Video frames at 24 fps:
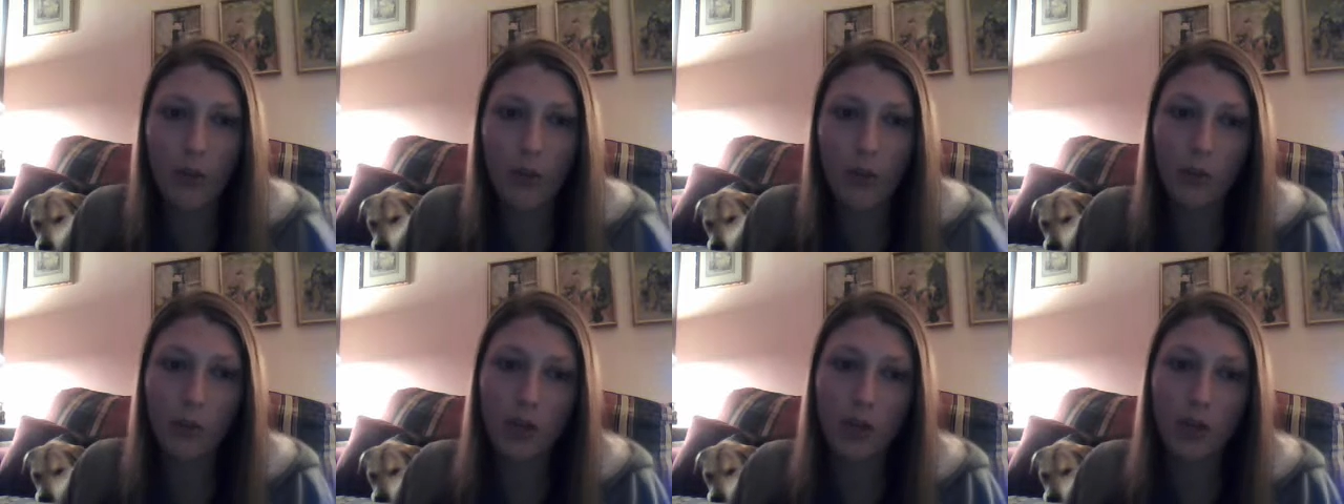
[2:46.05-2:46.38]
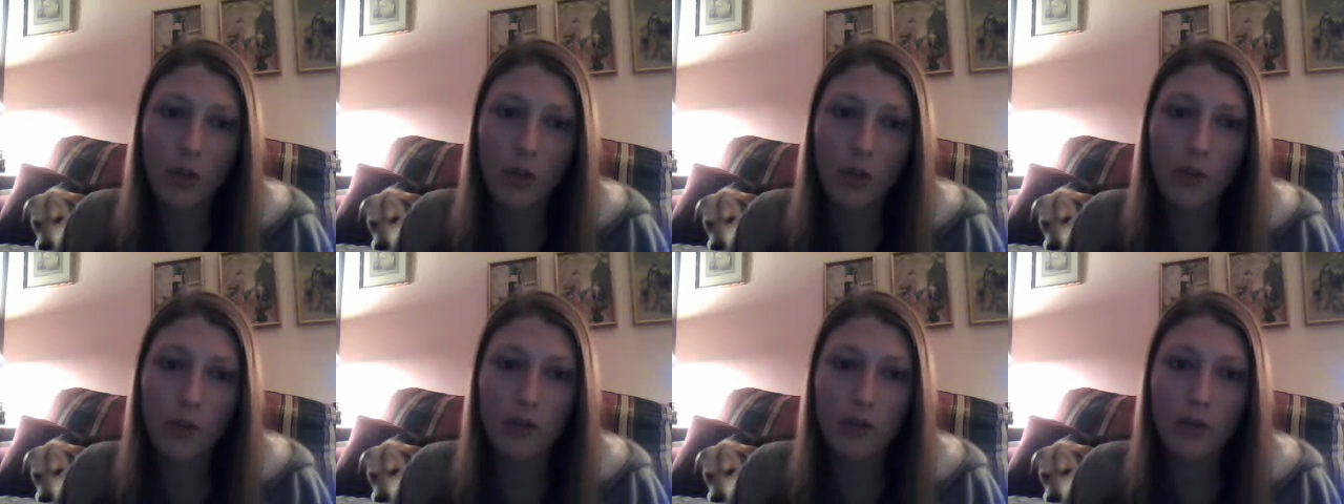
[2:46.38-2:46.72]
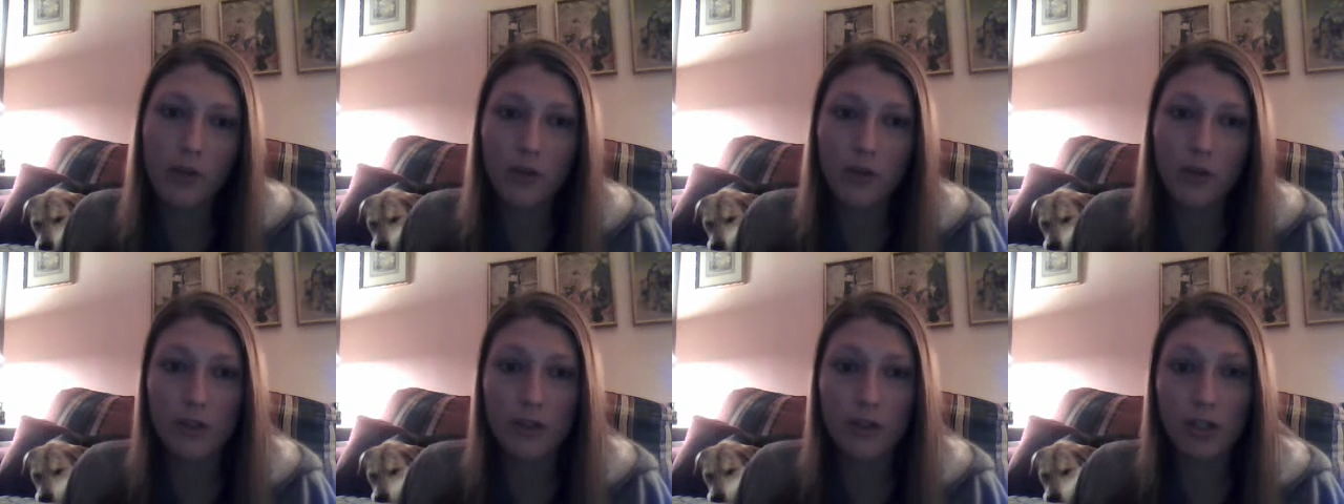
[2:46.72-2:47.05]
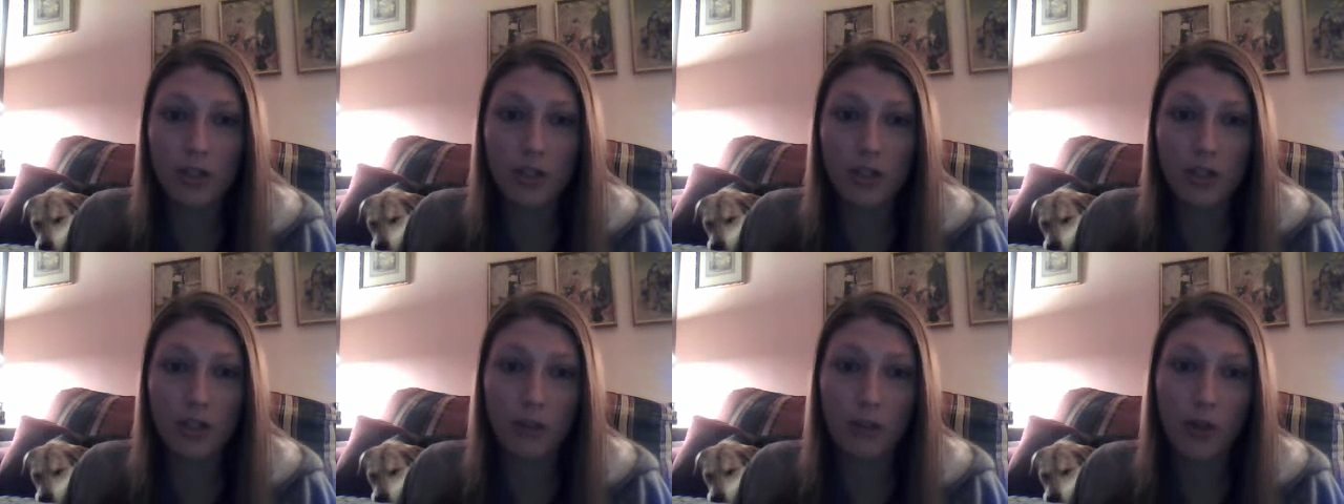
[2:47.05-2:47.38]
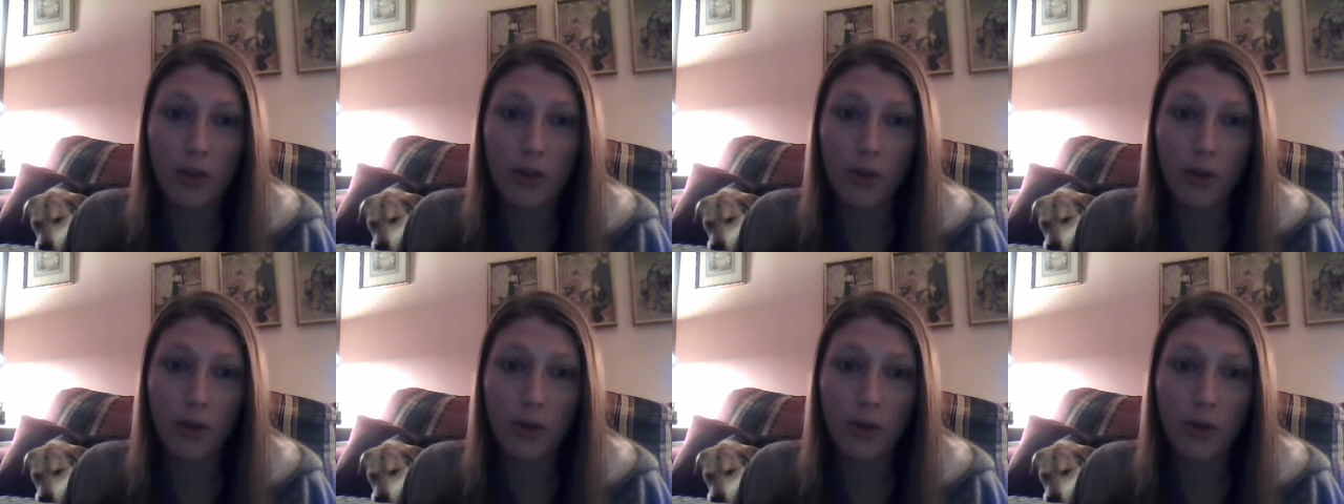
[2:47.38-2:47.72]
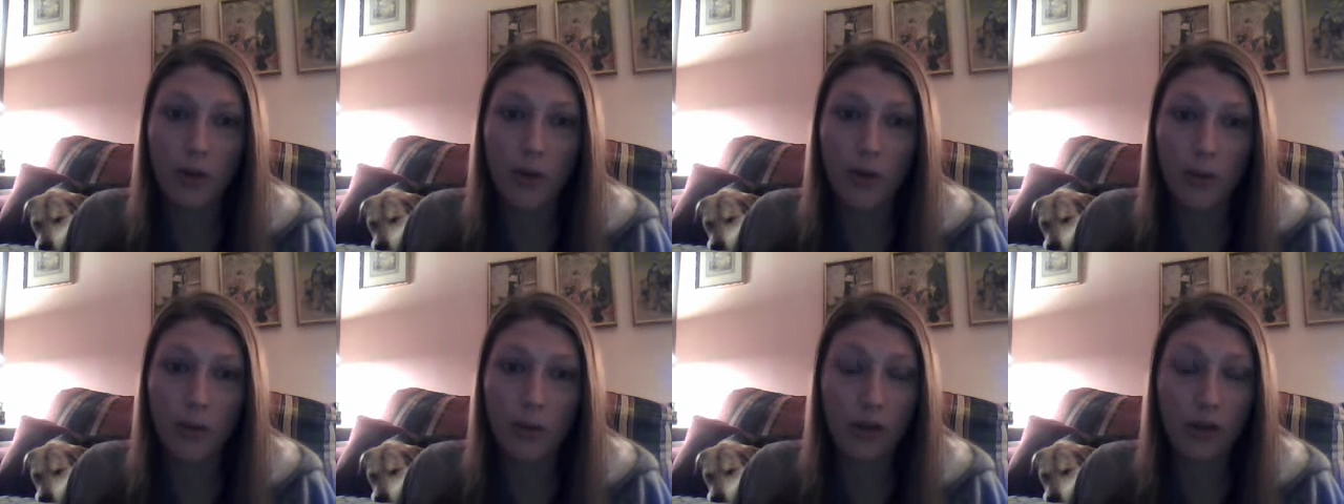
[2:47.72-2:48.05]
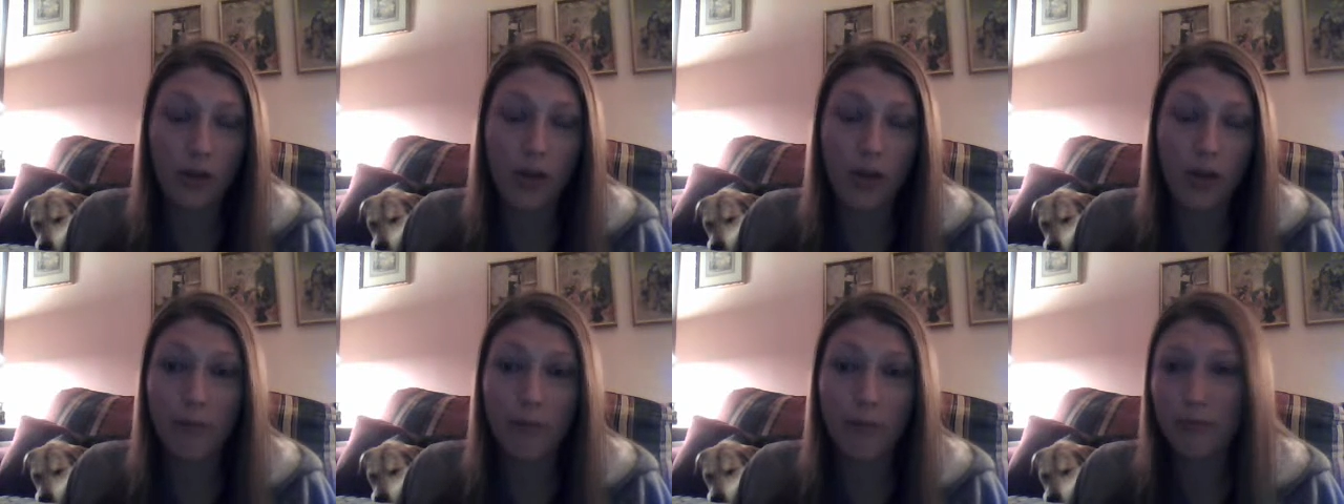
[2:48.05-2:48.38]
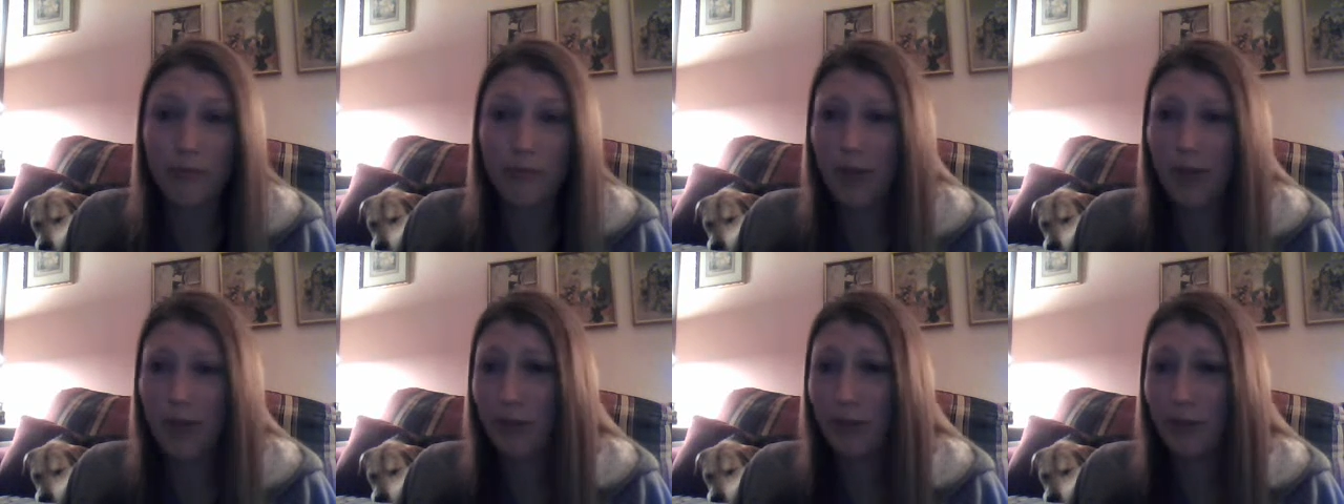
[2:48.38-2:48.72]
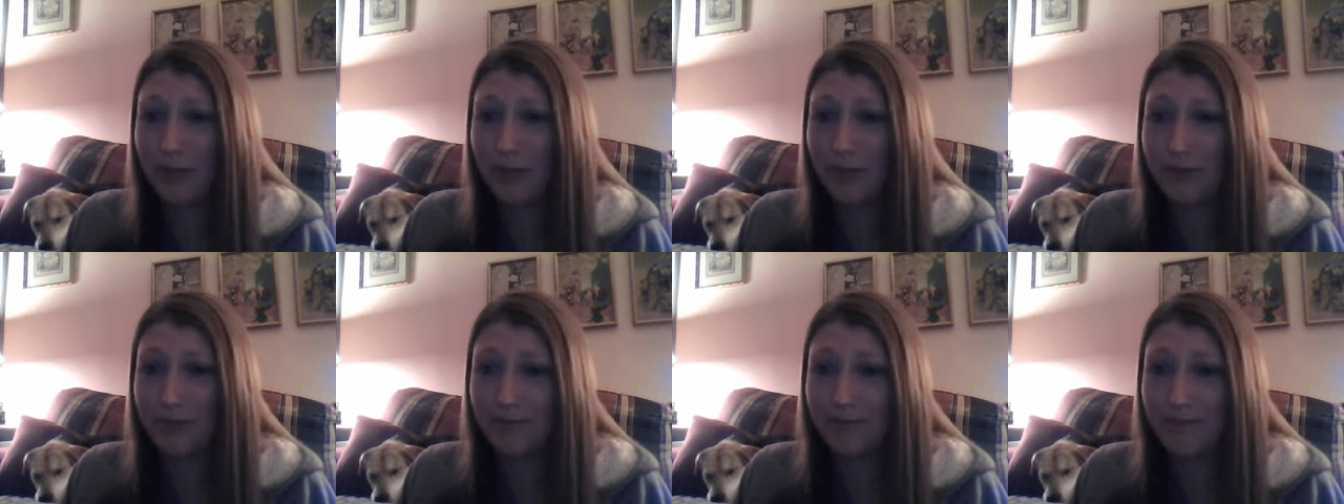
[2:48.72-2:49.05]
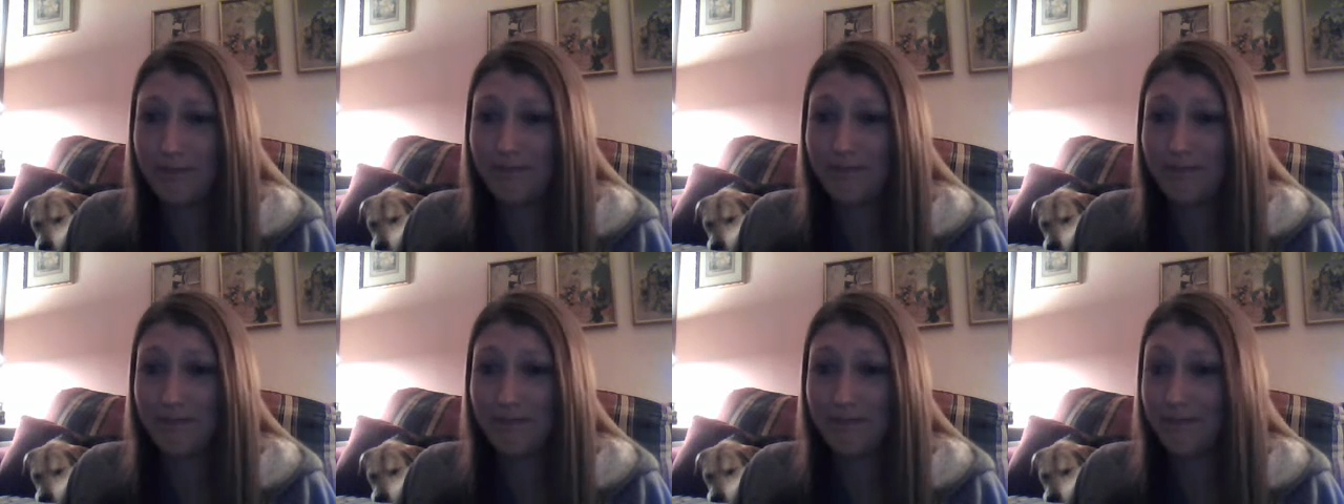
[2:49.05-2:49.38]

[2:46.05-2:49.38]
how old were you when you first learned to blow a bubblegum bubble?